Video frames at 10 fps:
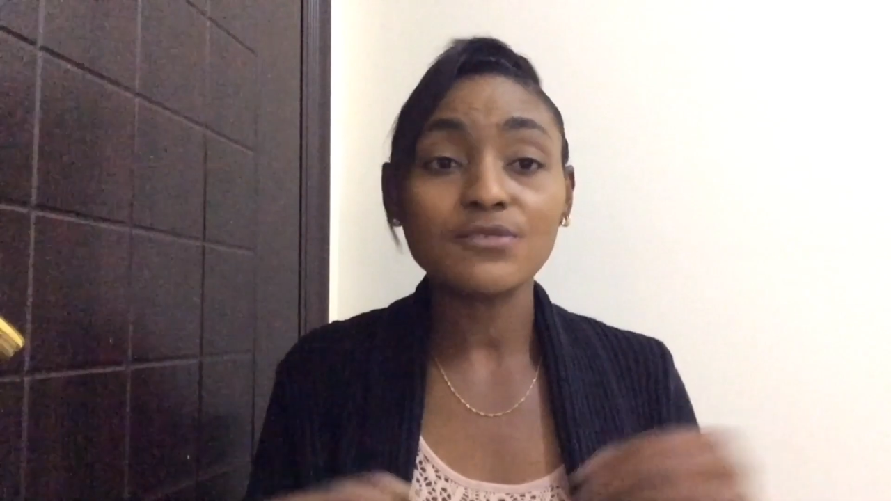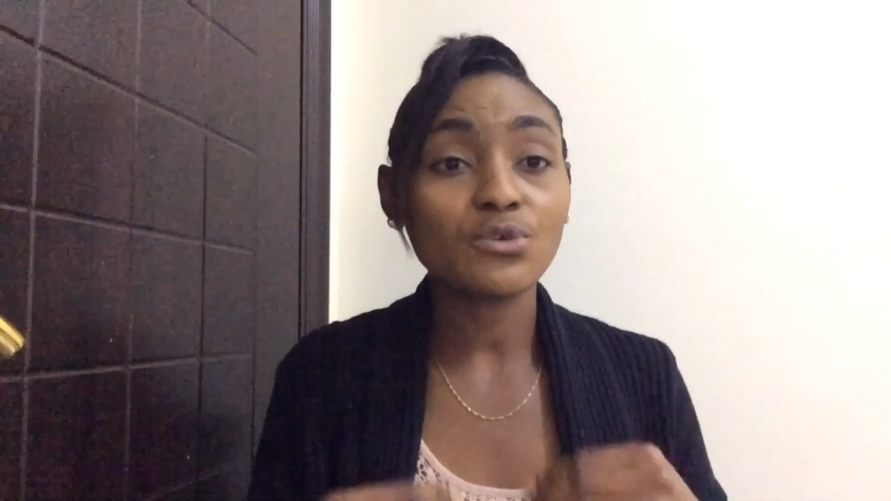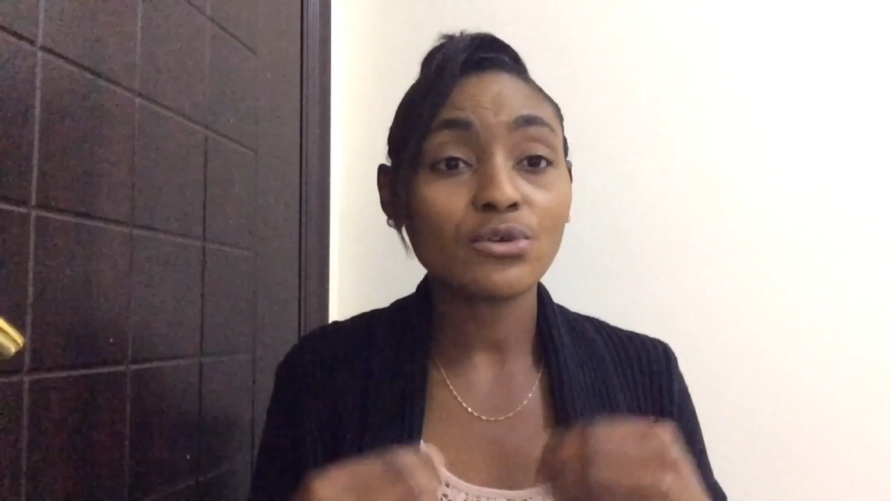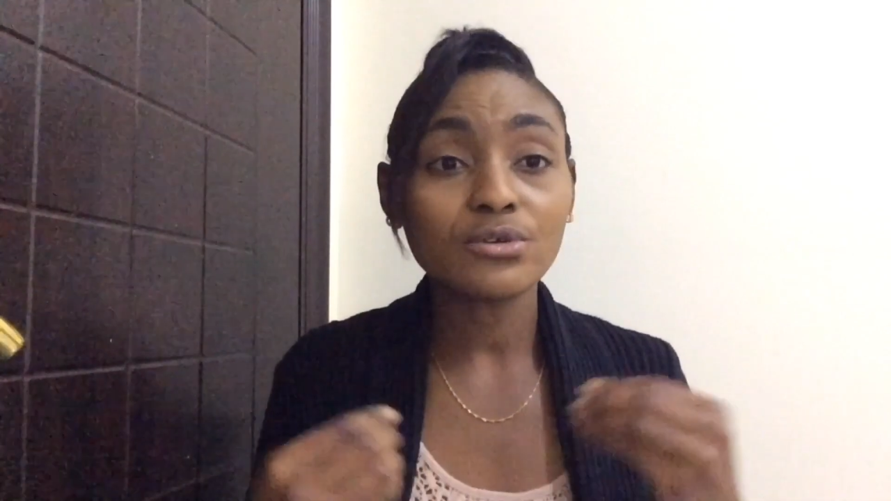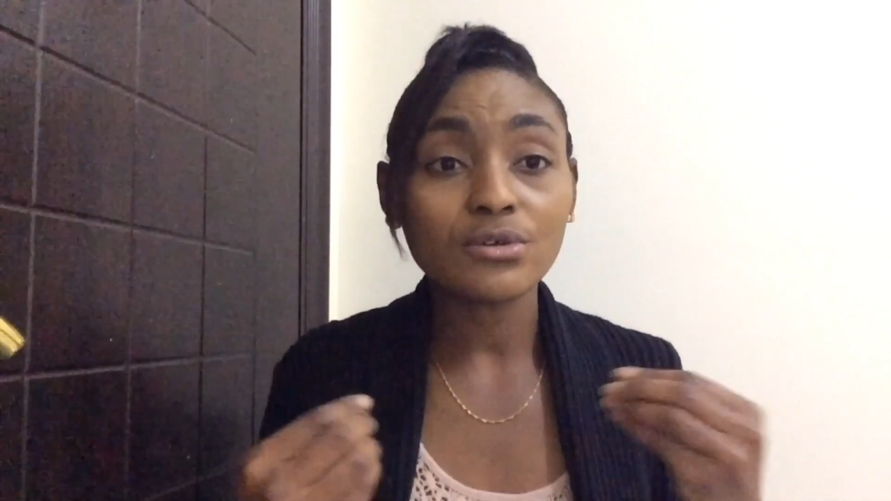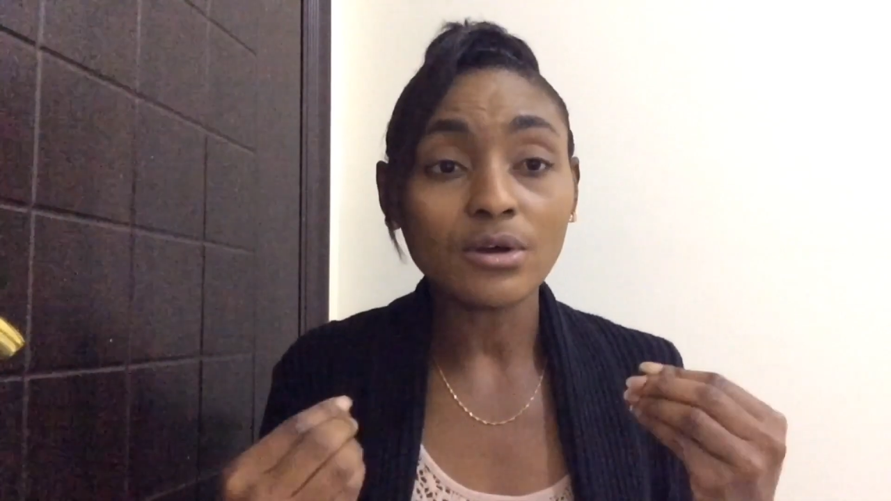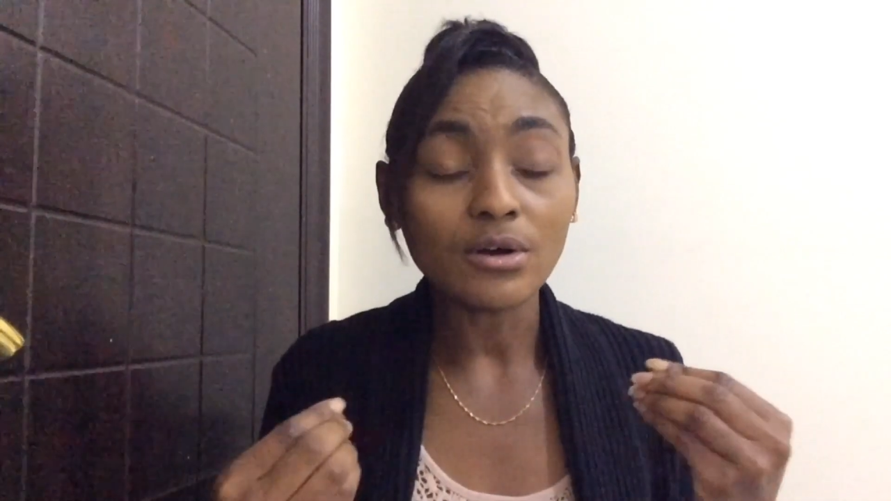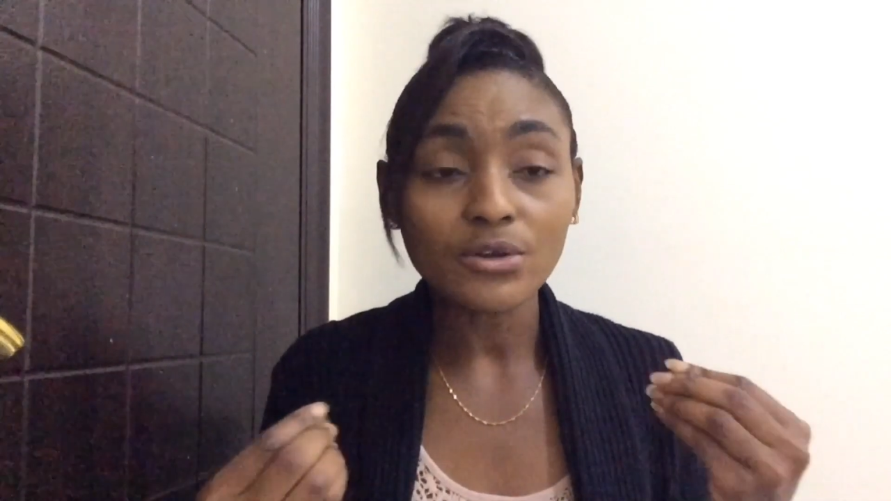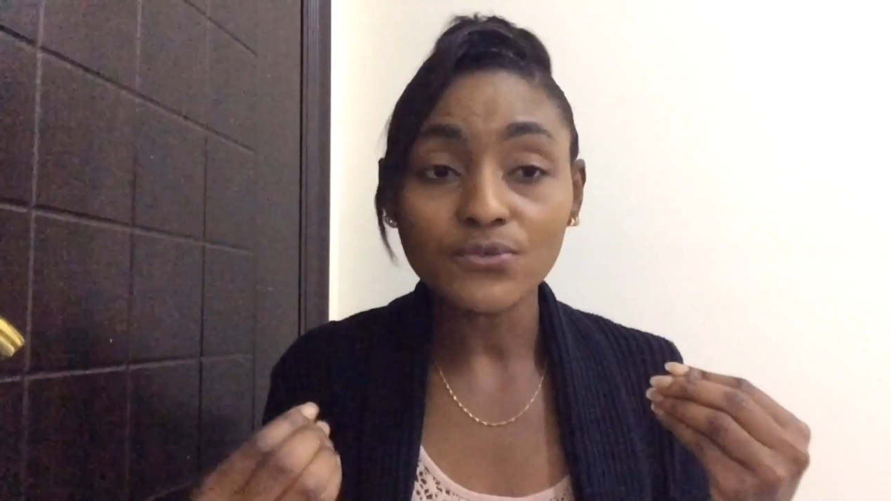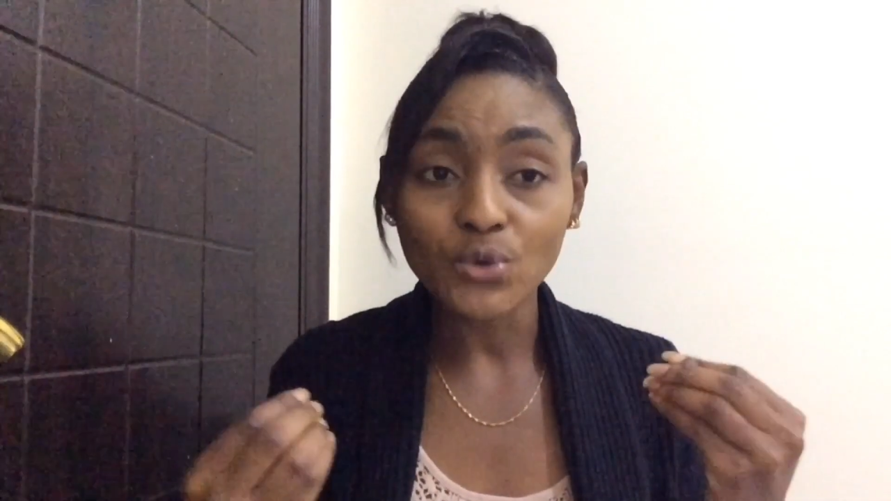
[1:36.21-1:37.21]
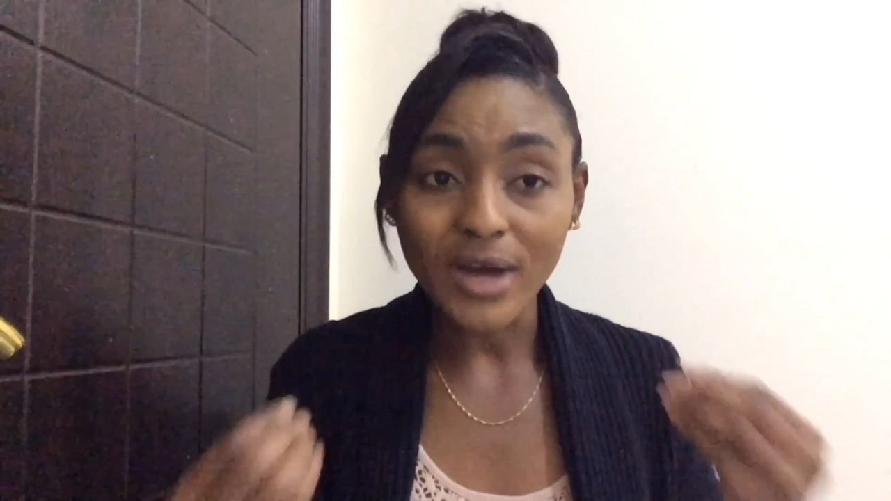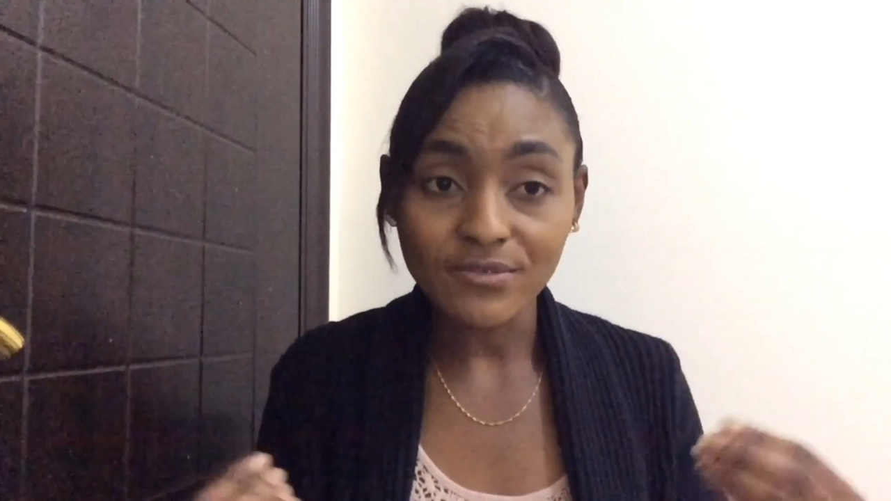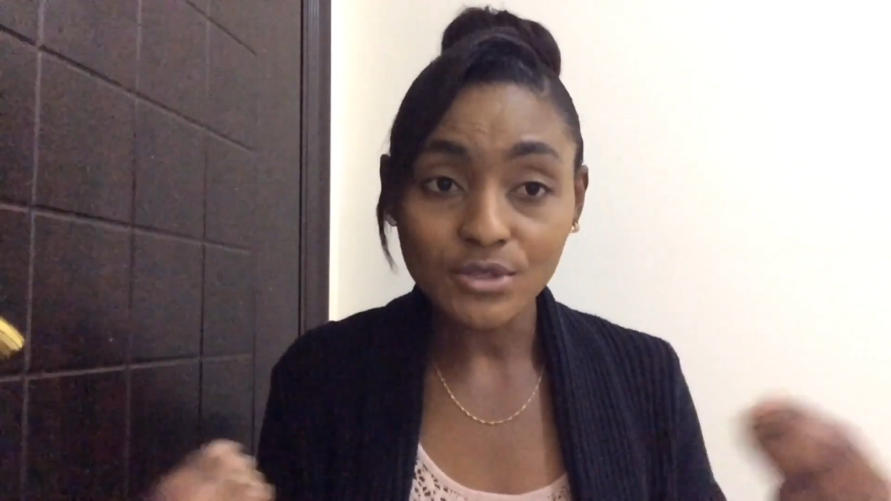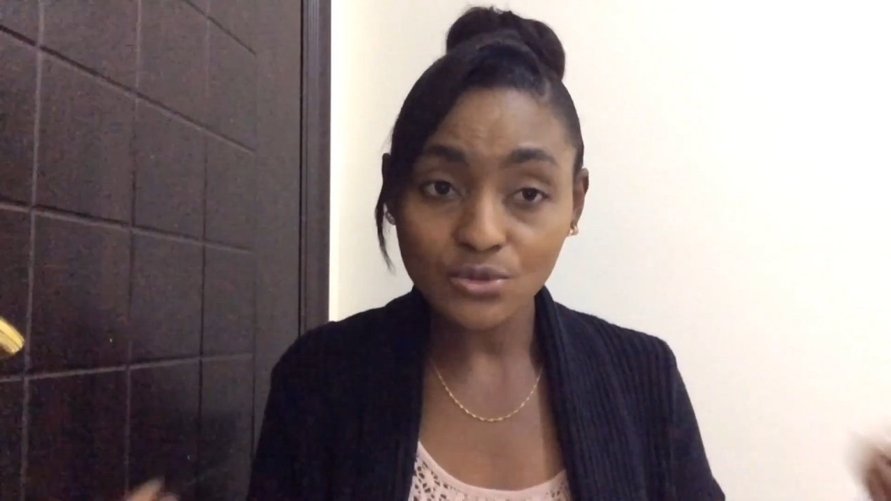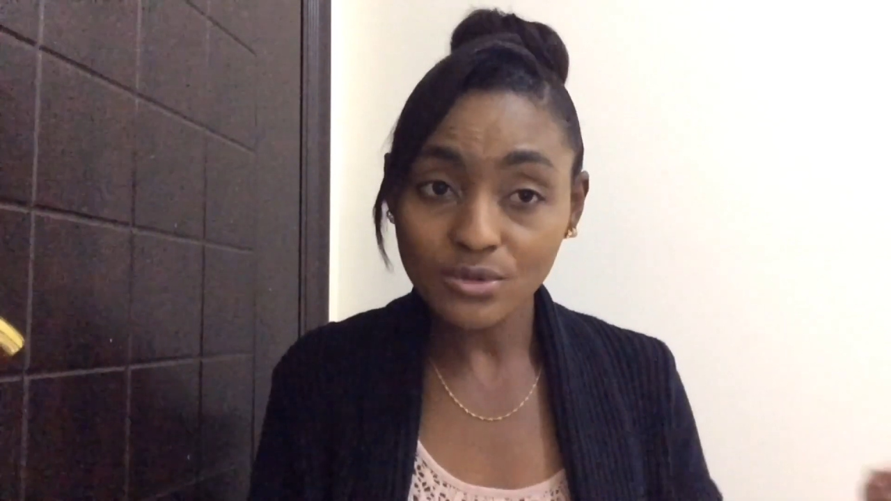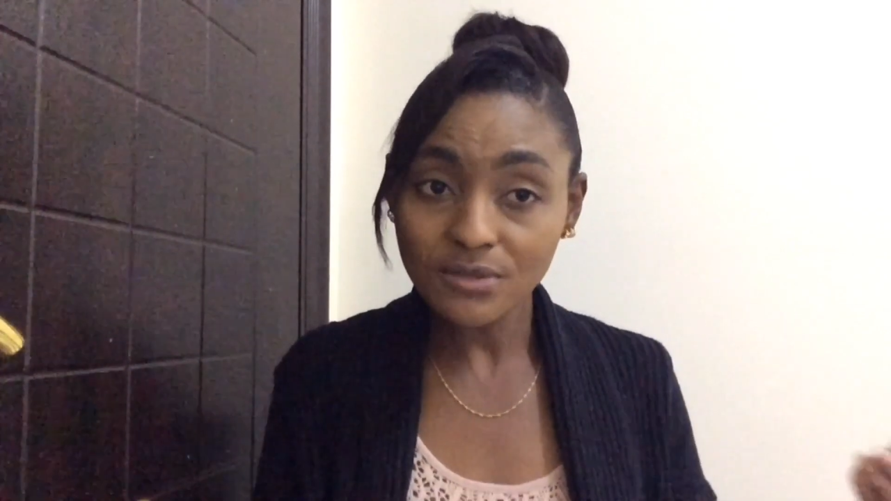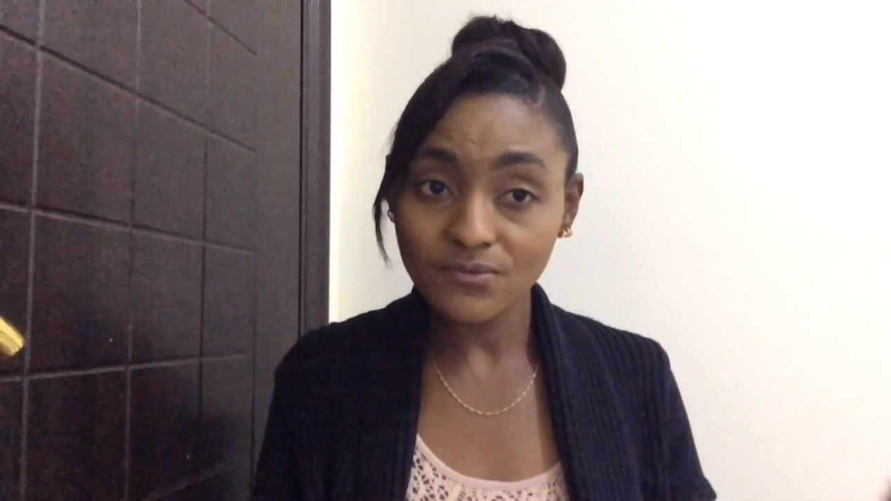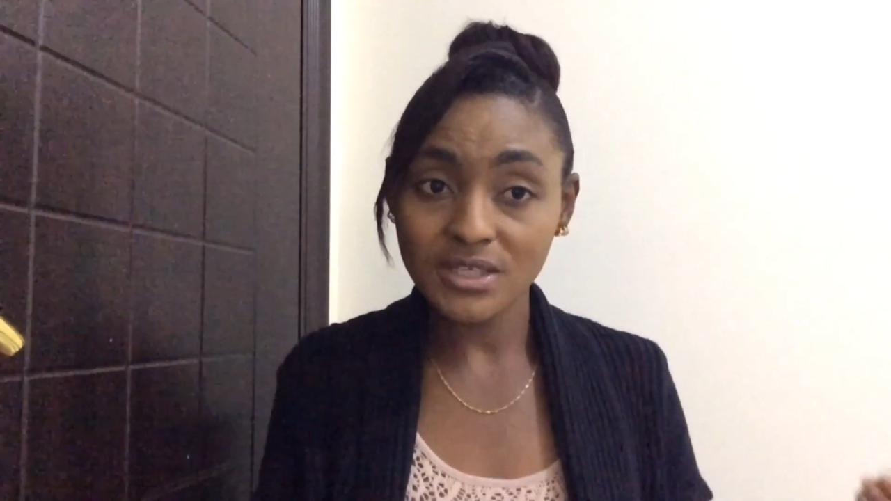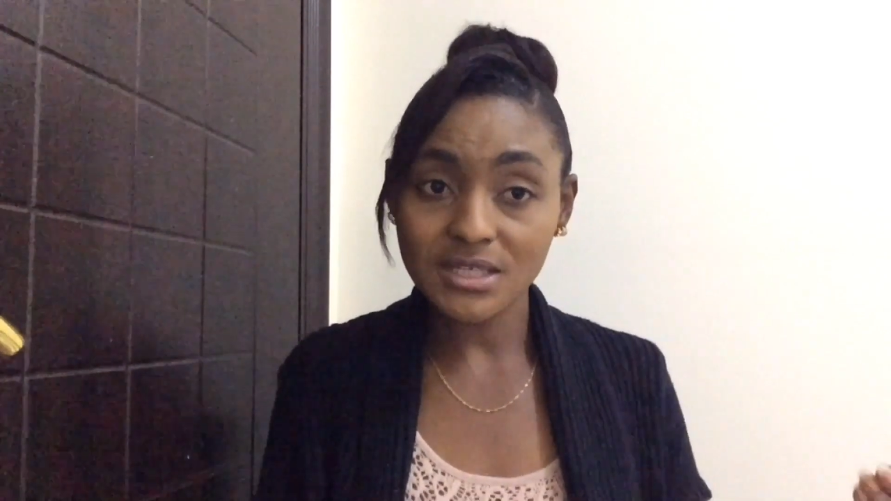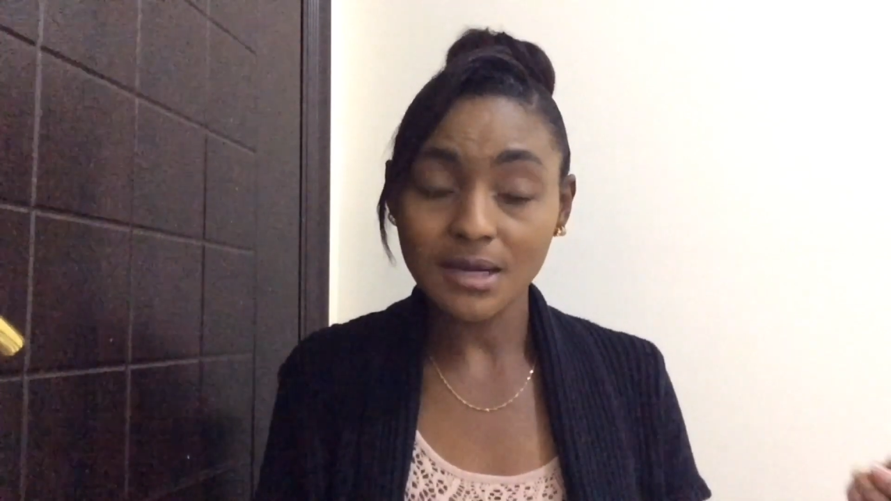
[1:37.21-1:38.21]
you have a student
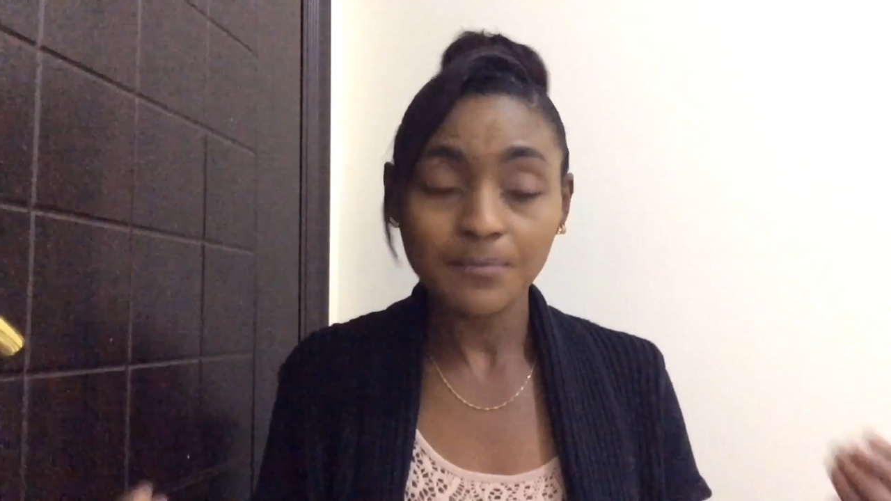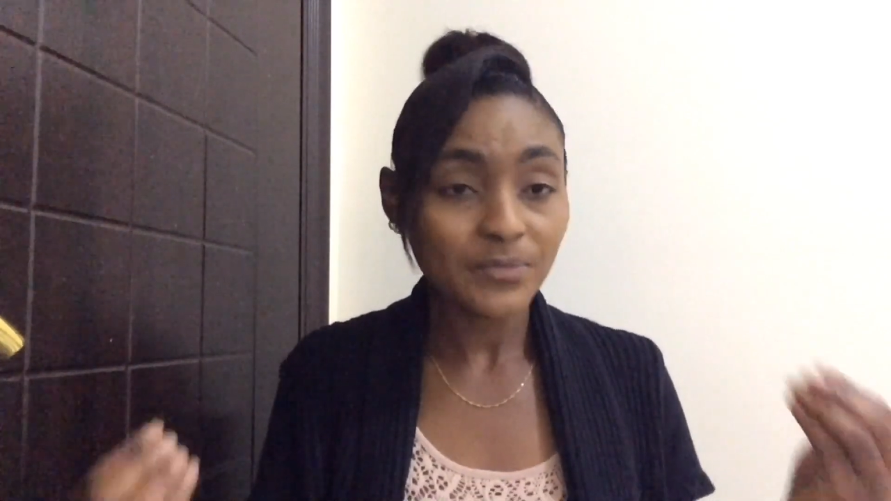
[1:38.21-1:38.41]
visa,